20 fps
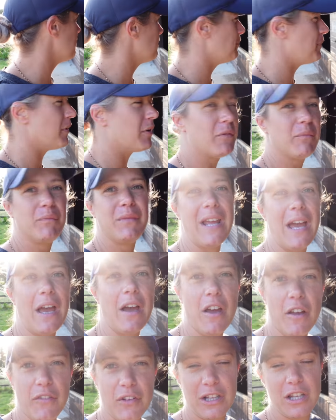But yeah,
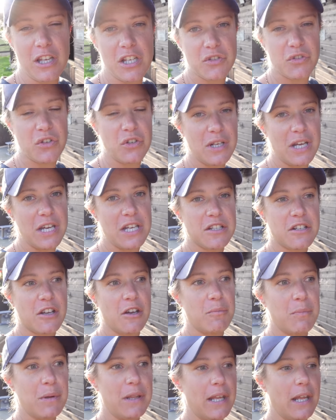over the last few days,
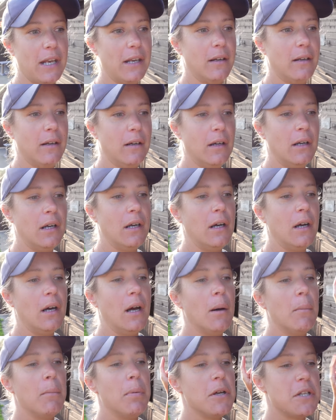I've been then
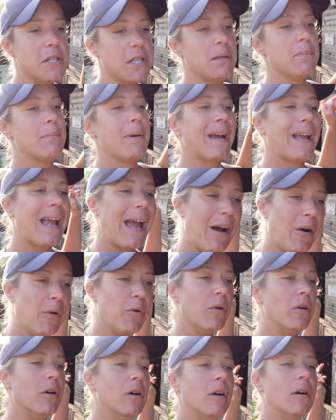putting them back
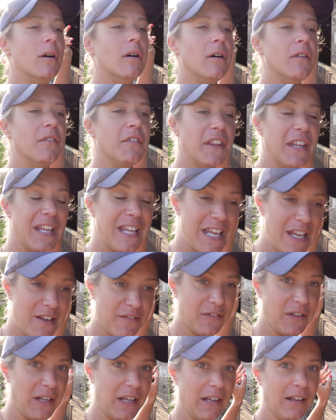out for the
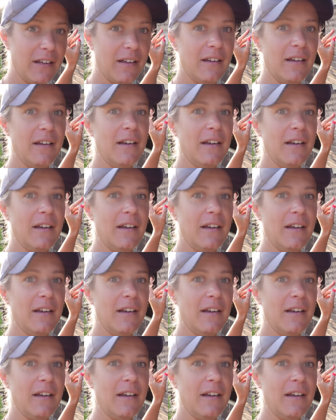evening